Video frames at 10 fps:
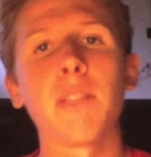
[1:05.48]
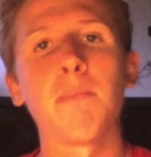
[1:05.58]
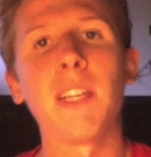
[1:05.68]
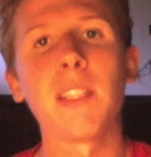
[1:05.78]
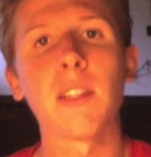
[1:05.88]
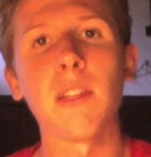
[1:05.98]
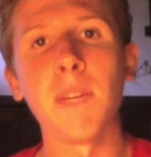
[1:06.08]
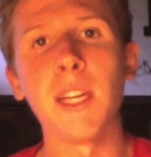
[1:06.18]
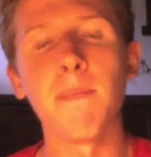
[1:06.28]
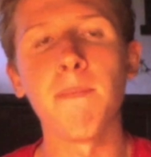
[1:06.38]
basically
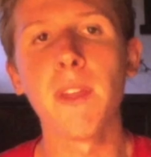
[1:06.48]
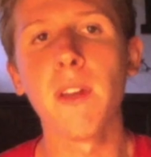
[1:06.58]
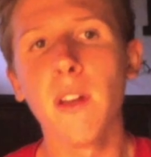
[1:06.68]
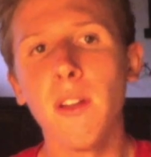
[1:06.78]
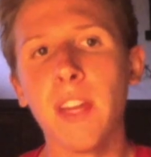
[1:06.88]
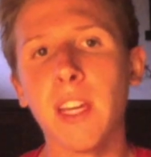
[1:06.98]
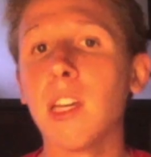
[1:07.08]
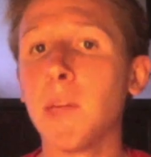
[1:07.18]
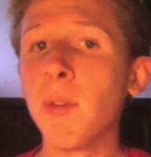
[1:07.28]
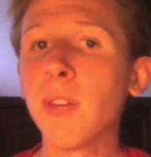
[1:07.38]
mean they can
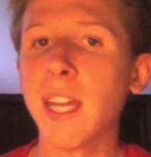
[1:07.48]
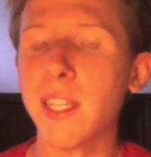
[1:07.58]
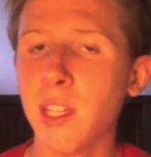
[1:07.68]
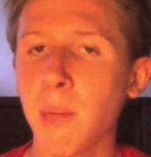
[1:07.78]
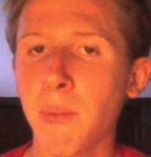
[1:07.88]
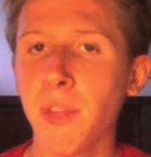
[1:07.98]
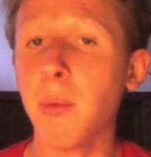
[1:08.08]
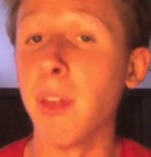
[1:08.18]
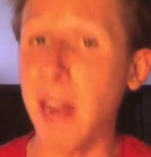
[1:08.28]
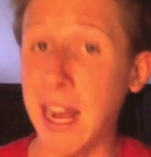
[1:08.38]
communicate something
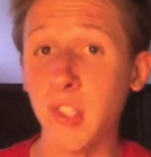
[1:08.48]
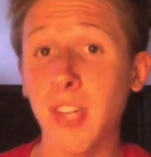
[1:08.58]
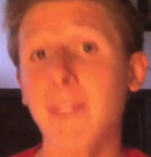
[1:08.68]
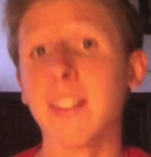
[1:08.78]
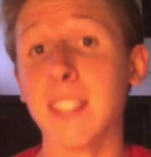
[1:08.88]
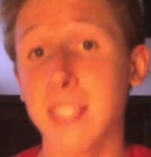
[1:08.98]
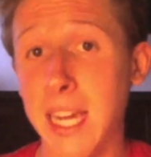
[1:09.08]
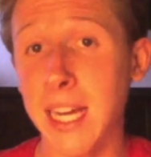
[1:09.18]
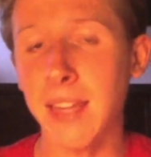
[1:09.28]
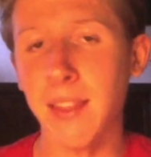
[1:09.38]
without actually having to say
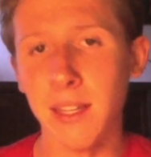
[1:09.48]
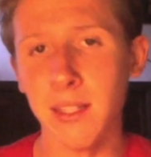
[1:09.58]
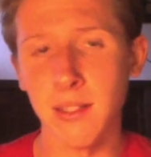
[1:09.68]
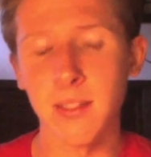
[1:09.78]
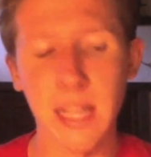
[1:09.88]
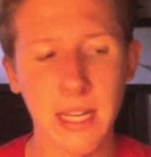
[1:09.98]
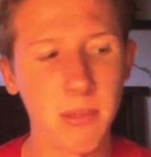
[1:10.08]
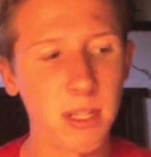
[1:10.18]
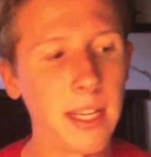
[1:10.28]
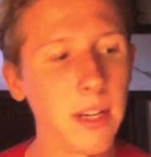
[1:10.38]
anything to
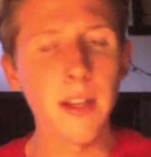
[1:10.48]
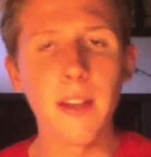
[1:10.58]
anybody else.